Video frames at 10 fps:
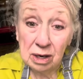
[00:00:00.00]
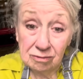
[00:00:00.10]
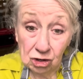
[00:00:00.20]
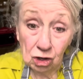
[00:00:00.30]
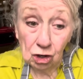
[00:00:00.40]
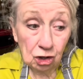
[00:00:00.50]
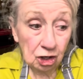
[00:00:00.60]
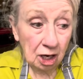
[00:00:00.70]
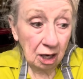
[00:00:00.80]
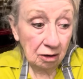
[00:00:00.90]
ever heard
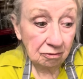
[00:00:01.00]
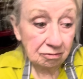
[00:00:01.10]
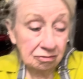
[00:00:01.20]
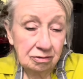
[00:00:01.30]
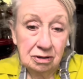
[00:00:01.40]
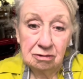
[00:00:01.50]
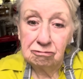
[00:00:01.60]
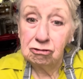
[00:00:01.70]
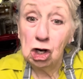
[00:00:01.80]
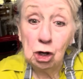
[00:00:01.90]
of
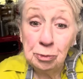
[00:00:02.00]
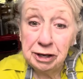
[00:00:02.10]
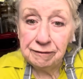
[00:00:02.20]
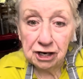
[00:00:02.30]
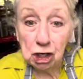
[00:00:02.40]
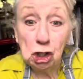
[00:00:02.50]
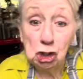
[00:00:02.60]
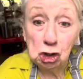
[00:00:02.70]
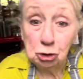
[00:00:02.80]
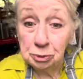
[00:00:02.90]
flubbing the
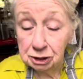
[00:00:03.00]
dough?